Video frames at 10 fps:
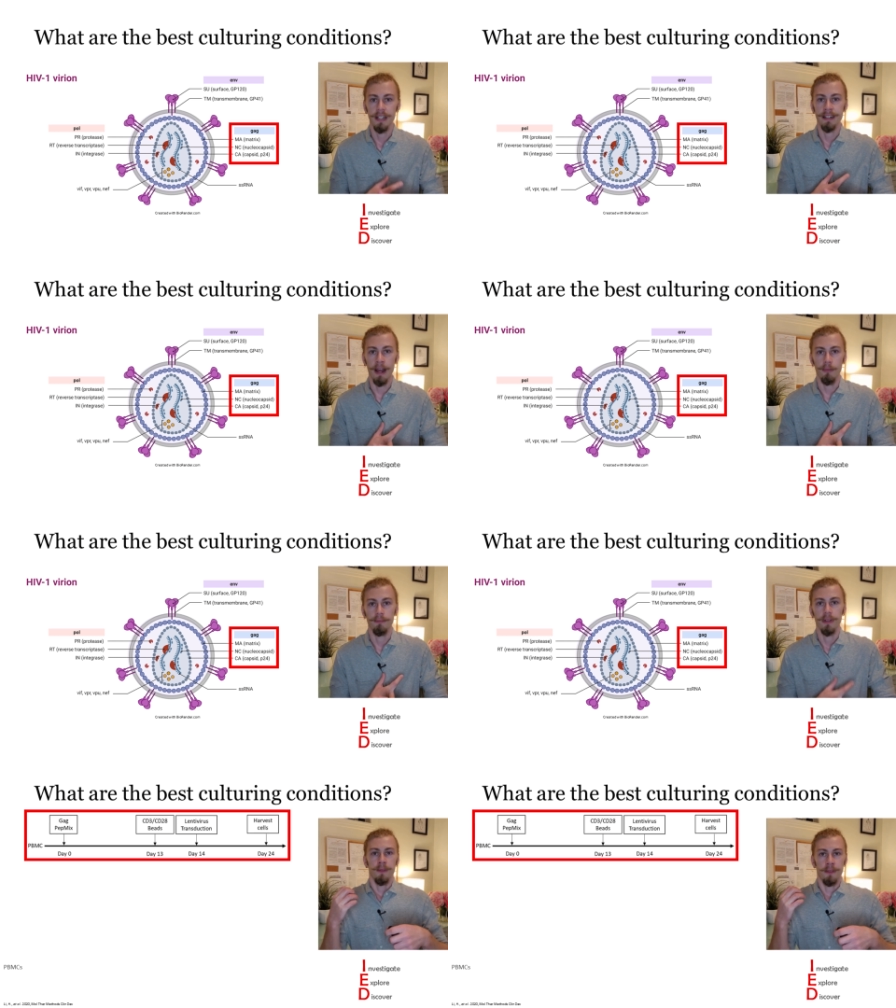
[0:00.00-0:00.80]
Now,
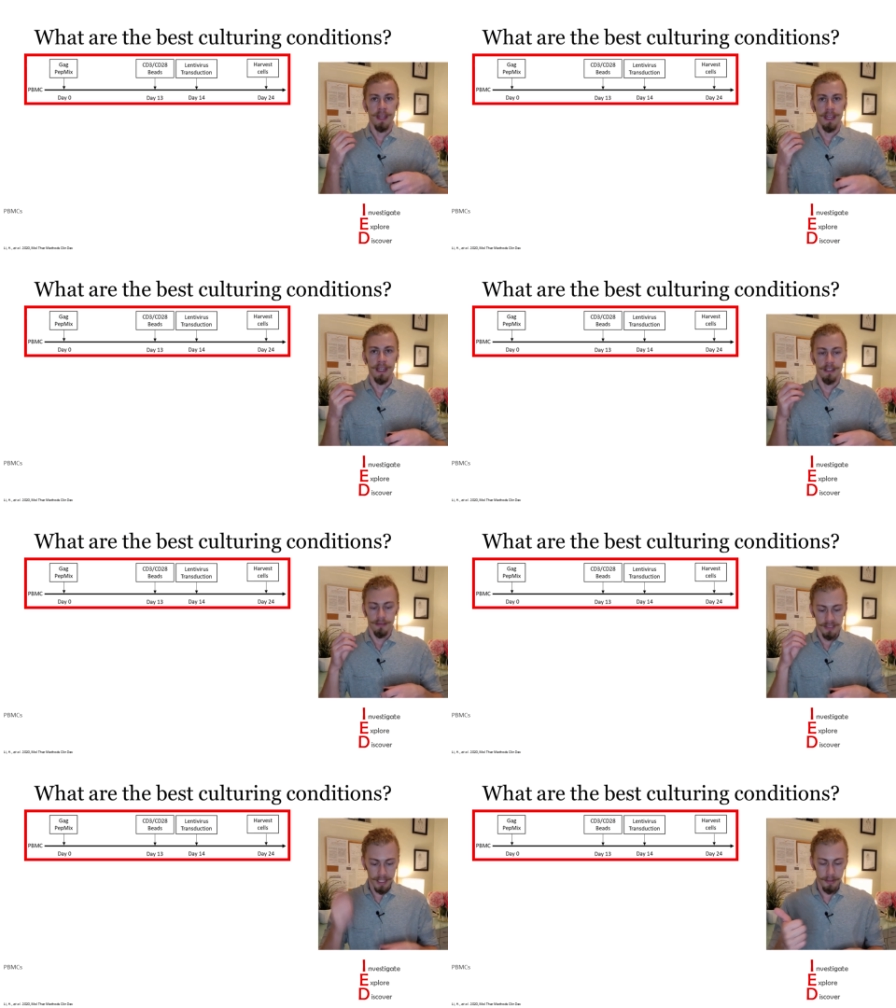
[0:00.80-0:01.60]
they
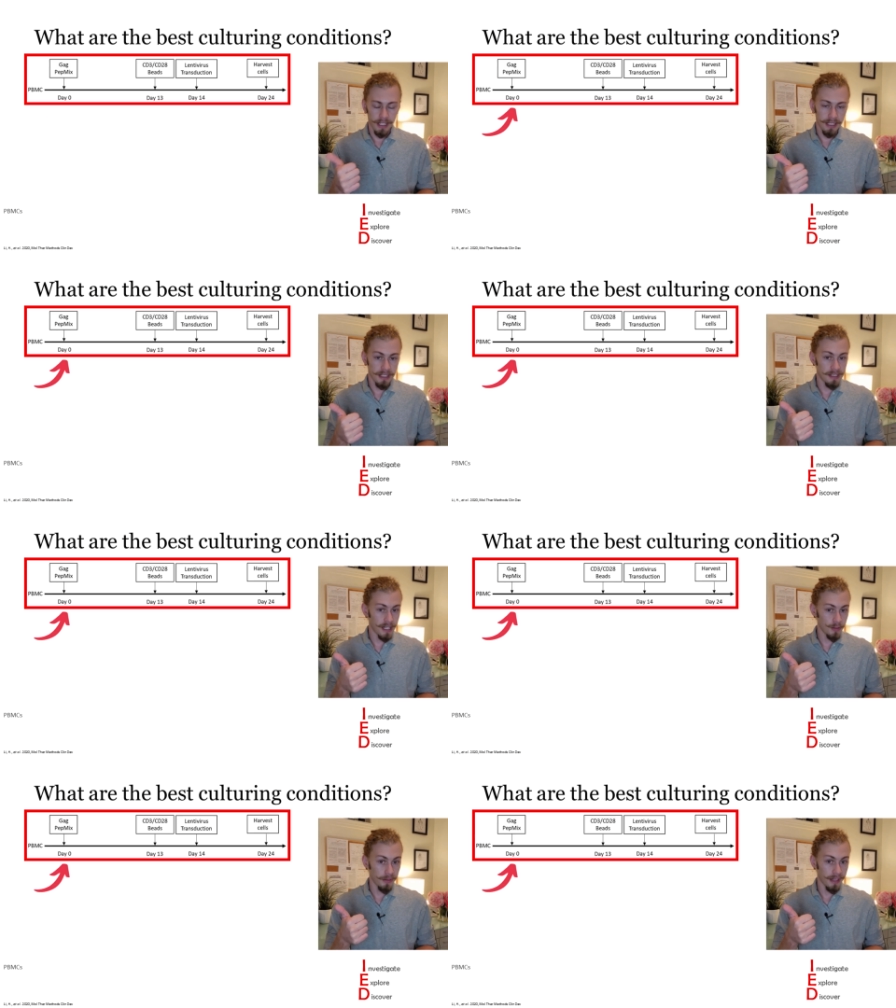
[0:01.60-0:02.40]
stimulated these
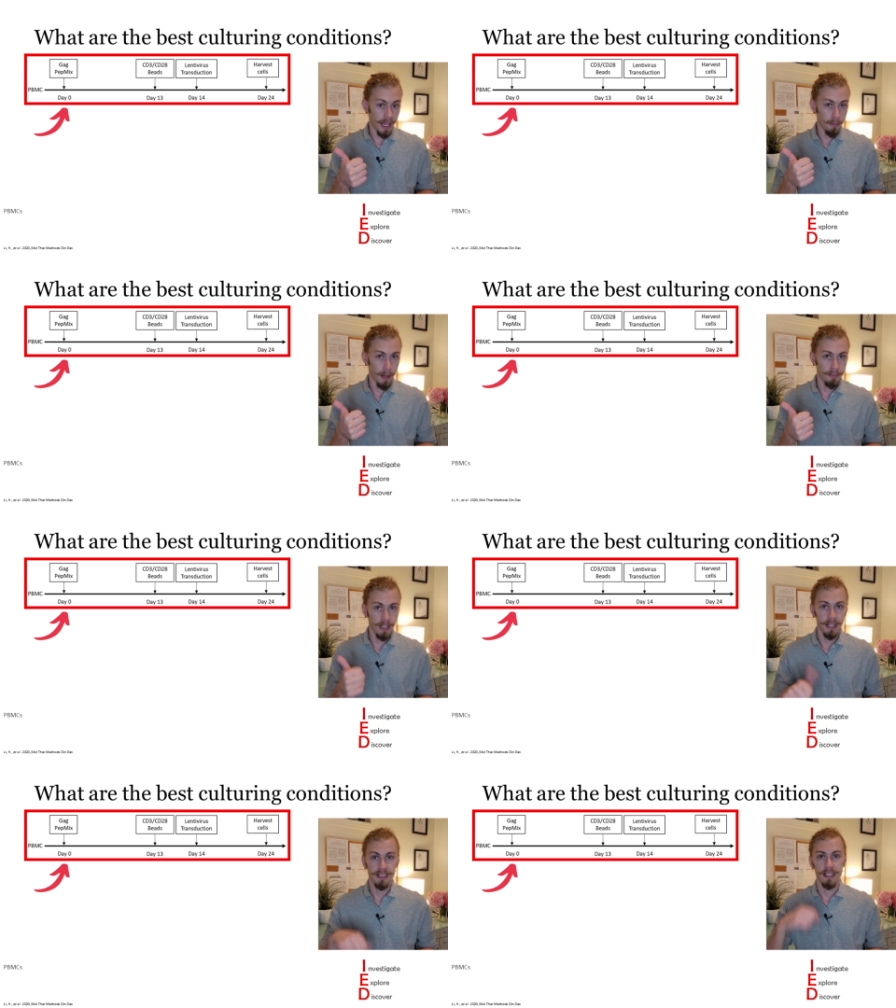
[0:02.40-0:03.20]
cells with GAG
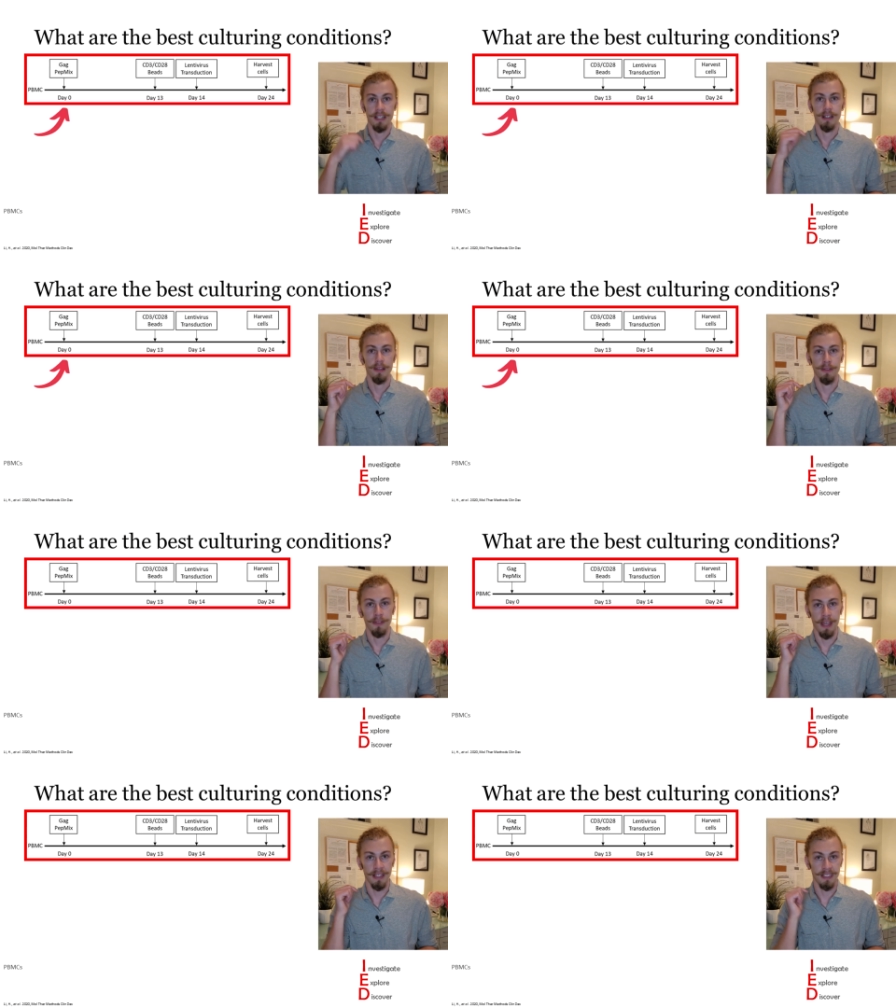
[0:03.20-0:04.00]
peptides,
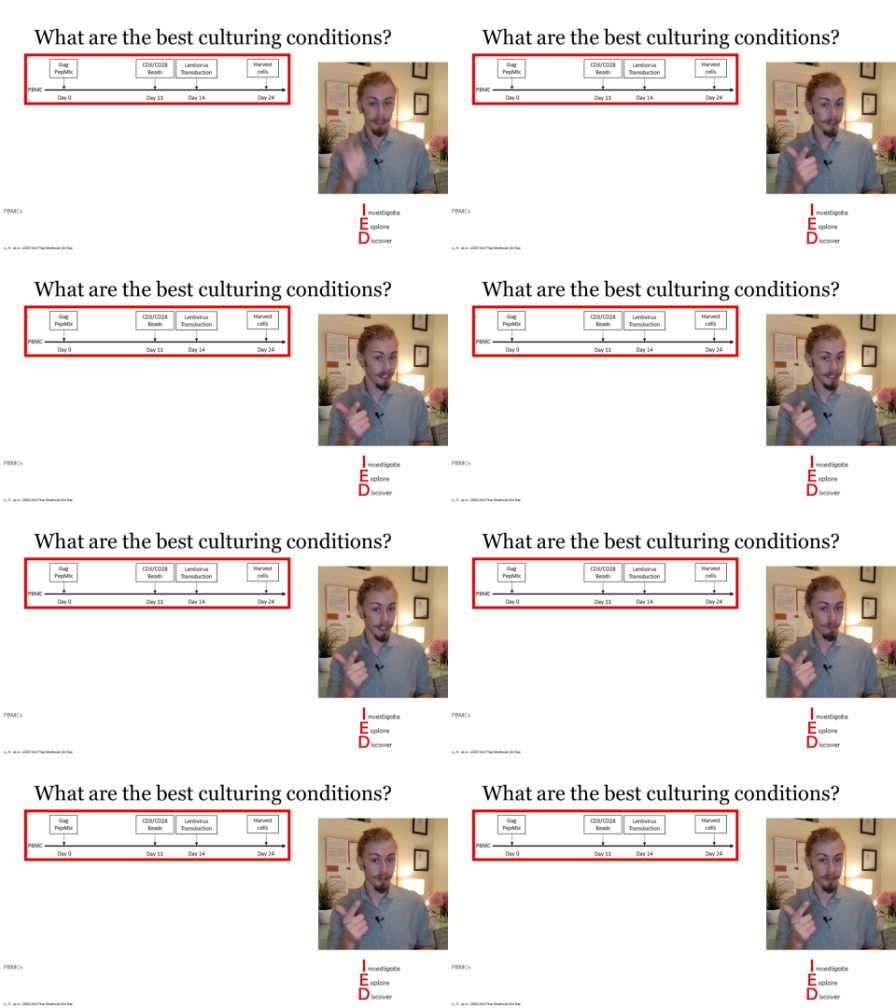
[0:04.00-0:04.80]
they stimulated
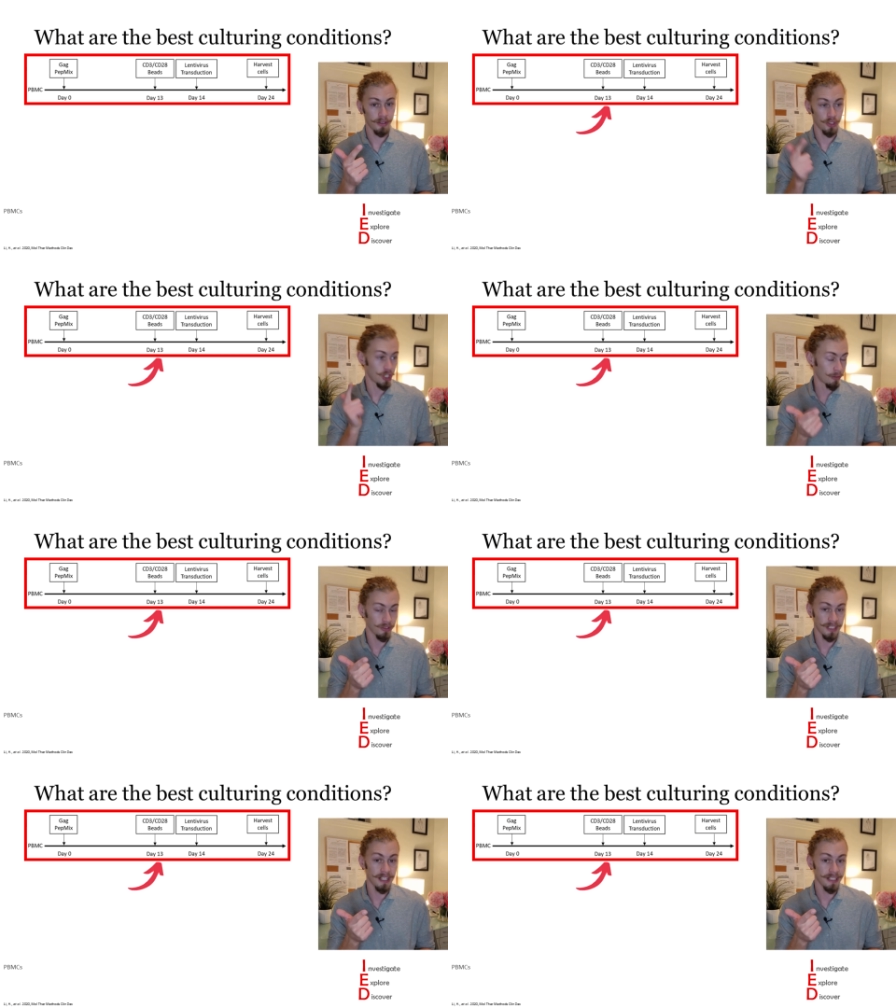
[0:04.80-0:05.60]
them with
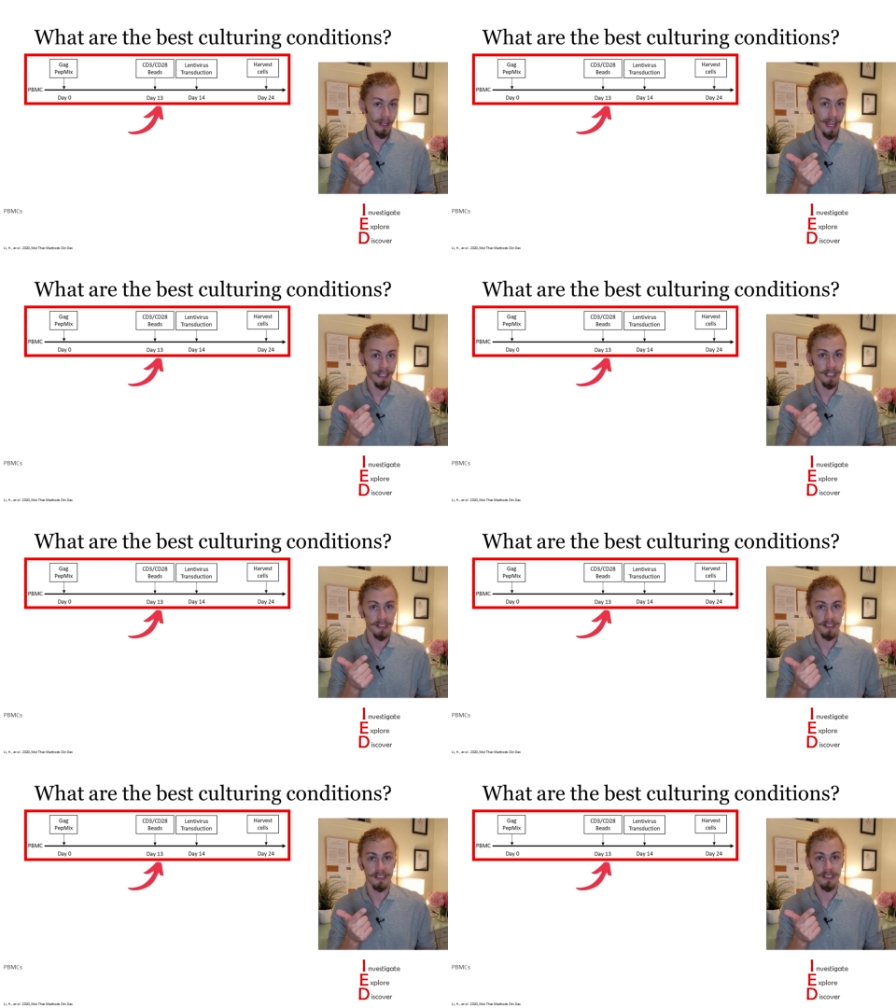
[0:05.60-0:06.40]
general T cell
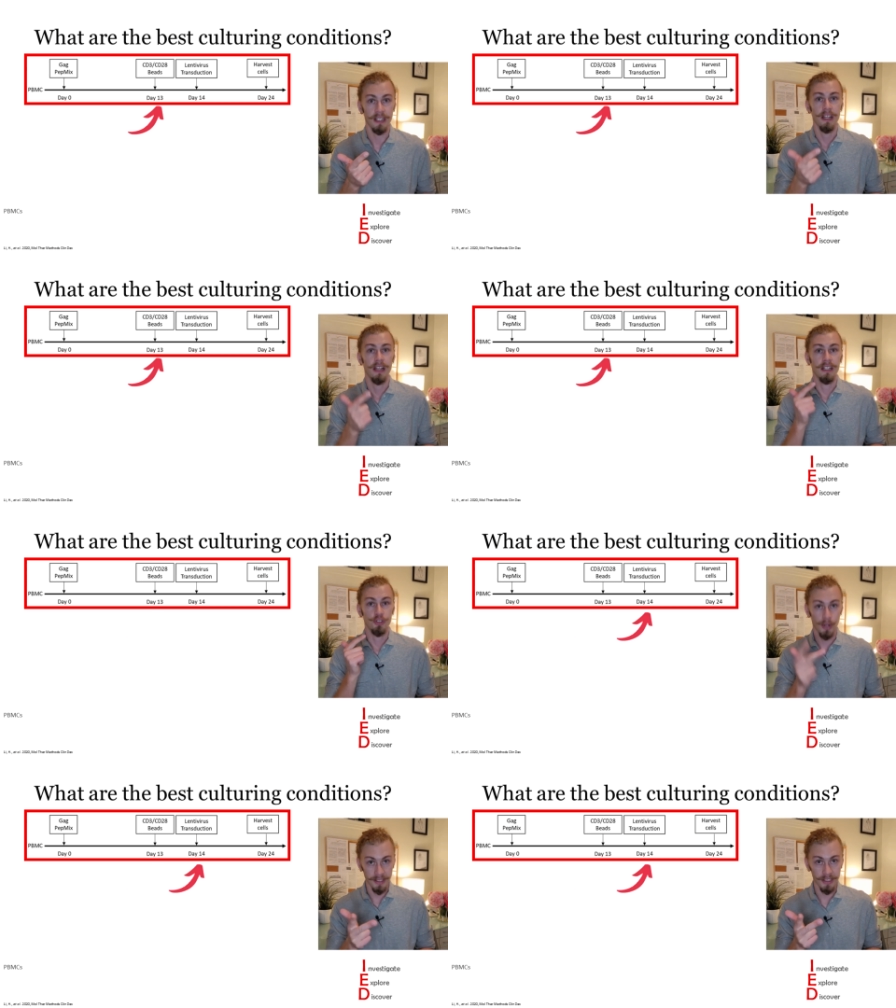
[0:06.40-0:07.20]
agonists,
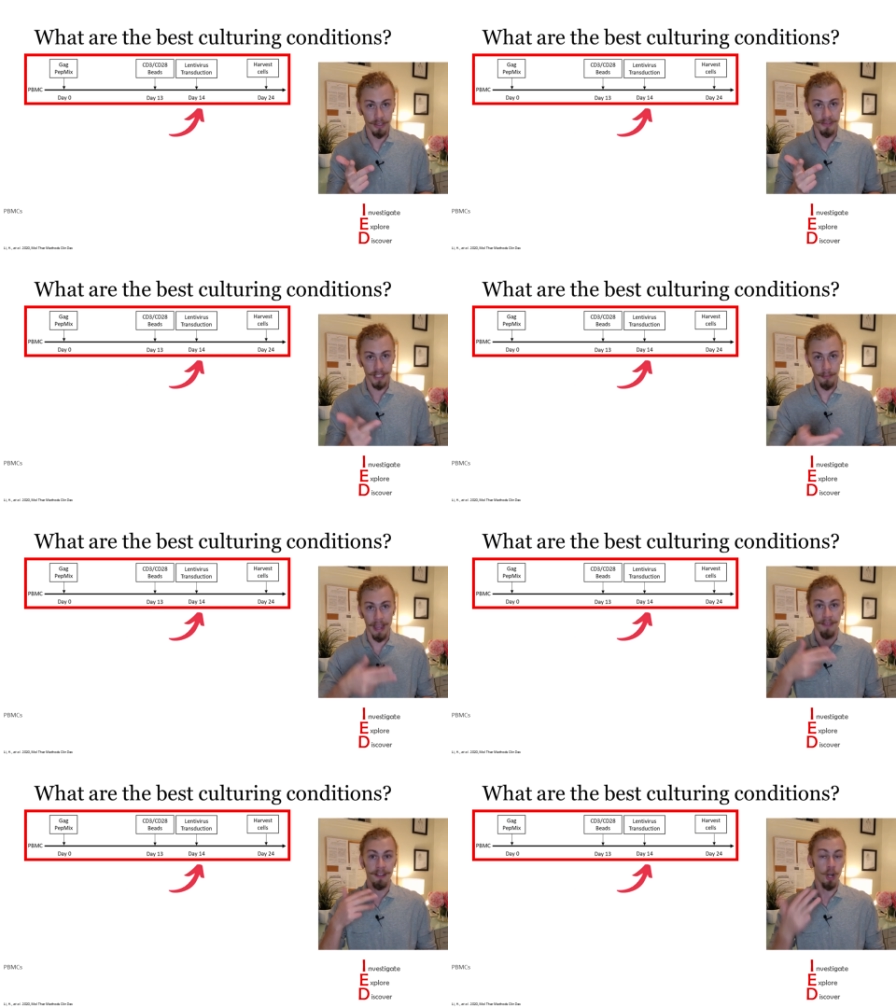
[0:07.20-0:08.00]
transduced them,
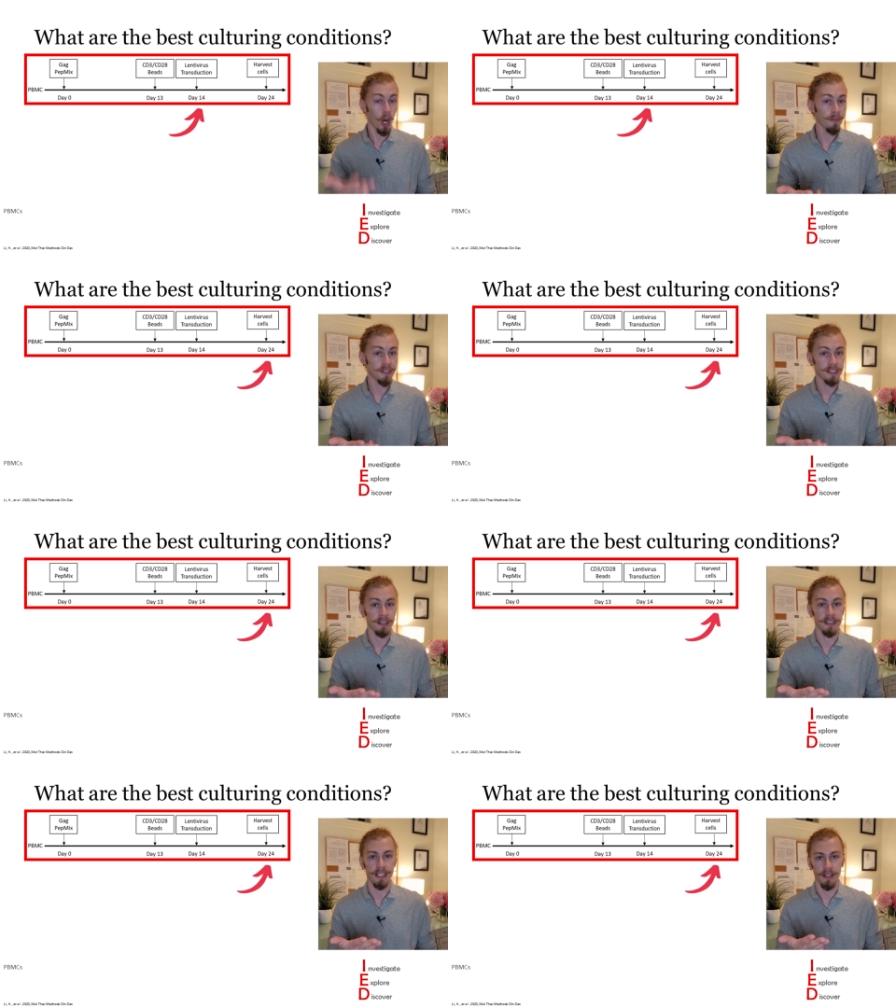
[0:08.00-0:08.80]
and then harvested
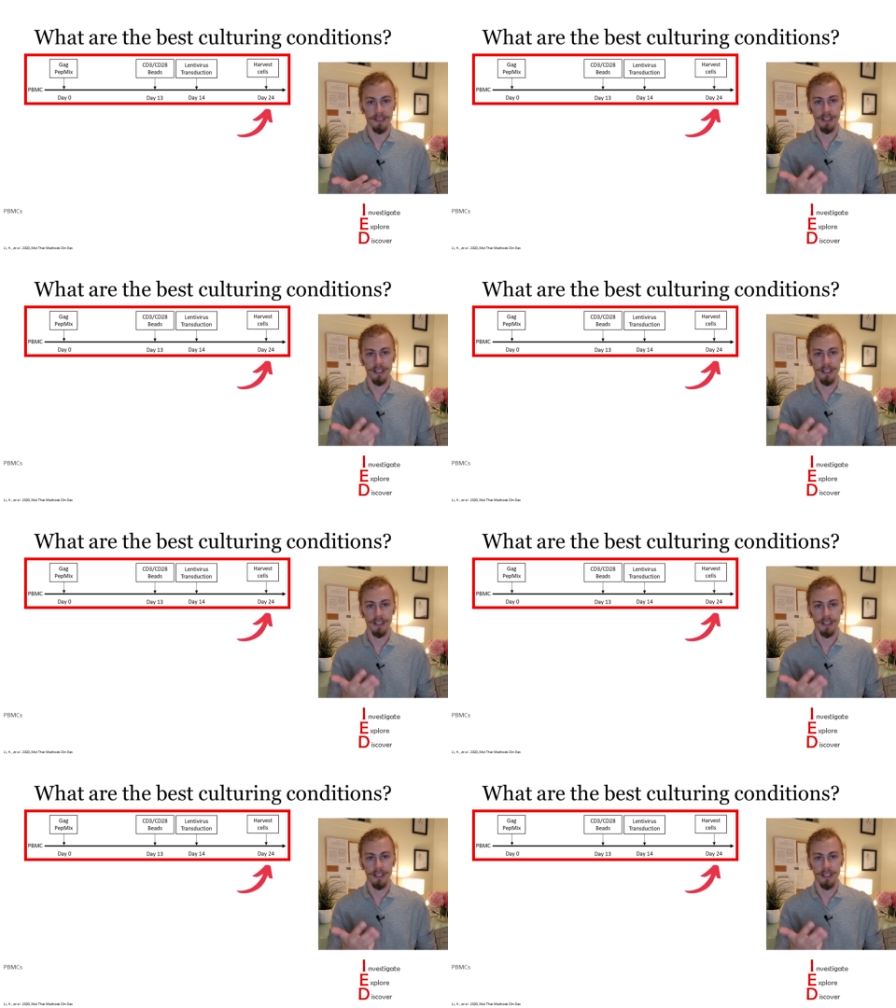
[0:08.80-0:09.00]
the cells.